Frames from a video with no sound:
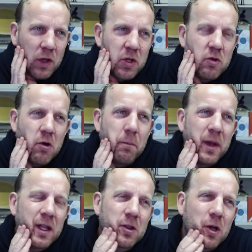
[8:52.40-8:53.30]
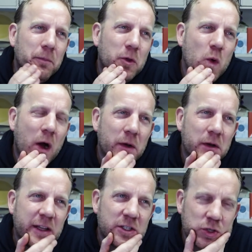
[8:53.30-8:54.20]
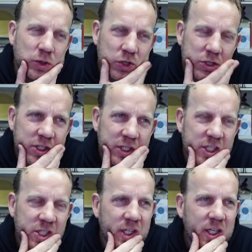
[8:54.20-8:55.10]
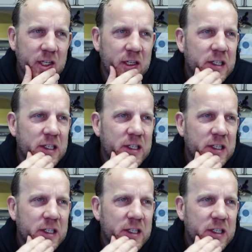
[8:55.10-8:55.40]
European top 200 institutions initially.